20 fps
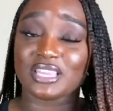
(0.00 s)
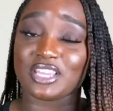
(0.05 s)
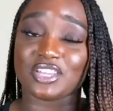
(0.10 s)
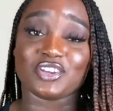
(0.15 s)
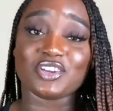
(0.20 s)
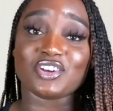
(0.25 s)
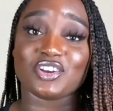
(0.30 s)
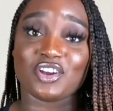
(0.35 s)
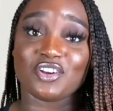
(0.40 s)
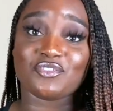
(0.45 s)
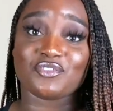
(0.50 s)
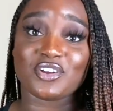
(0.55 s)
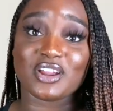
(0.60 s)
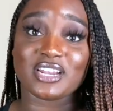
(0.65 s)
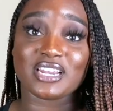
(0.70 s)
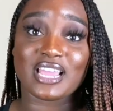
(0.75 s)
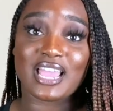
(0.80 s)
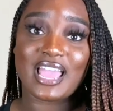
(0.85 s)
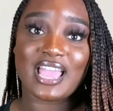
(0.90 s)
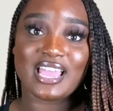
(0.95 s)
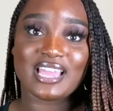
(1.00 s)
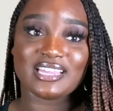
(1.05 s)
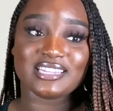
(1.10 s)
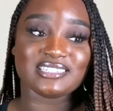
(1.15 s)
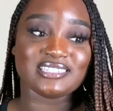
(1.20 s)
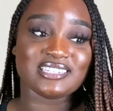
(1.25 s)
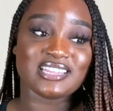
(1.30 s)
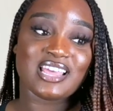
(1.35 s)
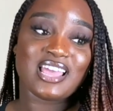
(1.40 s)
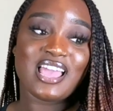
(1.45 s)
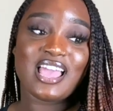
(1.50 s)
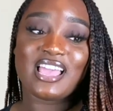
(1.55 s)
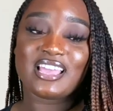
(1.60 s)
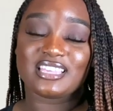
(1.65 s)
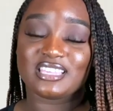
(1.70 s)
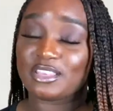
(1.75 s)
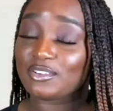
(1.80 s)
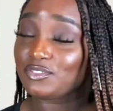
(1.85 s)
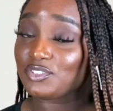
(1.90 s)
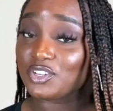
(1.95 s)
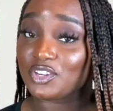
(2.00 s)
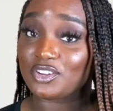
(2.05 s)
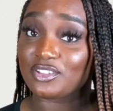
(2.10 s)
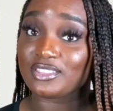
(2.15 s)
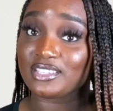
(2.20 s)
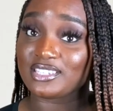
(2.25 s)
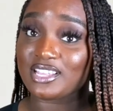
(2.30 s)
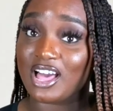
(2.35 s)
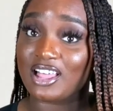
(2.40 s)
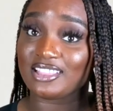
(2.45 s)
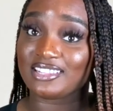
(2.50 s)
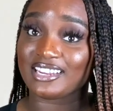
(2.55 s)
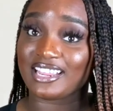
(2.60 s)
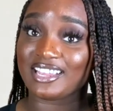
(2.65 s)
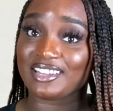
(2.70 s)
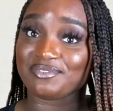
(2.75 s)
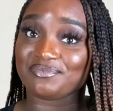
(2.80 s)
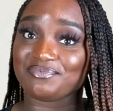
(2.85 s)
your girlfriend and gift her this holiday.